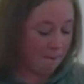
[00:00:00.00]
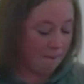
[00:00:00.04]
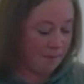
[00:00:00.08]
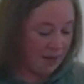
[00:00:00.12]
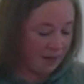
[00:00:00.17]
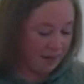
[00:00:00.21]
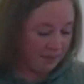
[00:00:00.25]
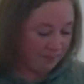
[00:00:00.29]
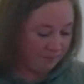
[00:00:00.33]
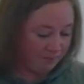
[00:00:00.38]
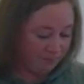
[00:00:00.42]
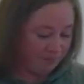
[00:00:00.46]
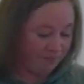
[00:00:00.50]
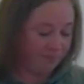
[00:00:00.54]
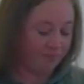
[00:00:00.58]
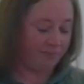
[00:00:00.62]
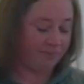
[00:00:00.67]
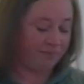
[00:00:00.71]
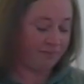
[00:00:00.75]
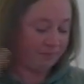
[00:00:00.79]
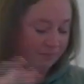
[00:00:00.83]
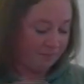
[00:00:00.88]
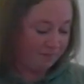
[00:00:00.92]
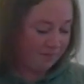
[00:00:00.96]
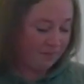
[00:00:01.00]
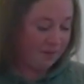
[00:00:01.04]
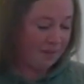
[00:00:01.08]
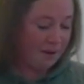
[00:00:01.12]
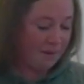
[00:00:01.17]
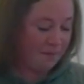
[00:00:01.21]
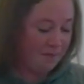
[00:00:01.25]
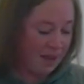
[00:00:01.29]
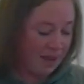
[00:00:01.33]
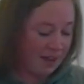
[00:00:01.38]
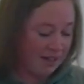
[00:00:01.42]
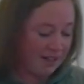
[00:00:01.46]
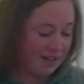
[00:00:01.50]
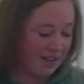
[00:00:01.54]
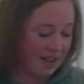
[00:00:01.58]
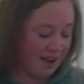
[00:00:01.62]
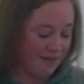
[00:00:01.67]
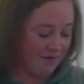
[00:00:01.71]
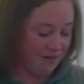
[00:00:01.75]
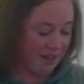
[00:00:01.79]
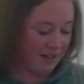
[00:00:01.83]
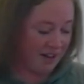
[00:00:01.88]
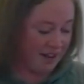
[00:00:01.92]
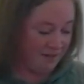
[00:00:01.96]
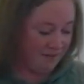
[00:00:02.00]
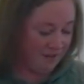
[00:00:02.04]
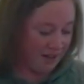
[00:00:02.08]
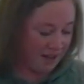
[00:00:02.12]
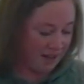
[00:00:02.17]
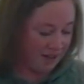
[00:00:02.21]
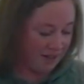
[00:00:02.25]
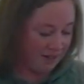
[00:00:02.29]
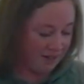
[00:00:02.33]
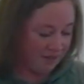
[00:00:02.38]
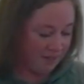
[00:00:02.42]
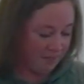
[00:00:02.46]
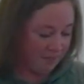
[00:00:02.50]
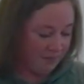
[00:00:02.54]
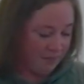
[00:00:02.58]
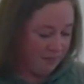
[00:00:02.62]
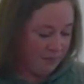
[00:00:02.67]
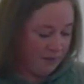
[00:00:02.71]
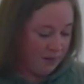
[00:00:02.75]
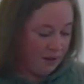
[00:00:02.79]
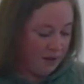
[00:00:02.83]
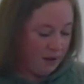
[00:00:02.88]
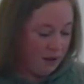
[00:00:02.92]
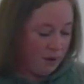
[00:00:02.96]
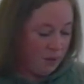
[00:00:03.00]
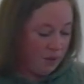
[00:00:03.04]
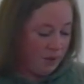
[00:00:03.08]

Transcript: but Back to everyday faith.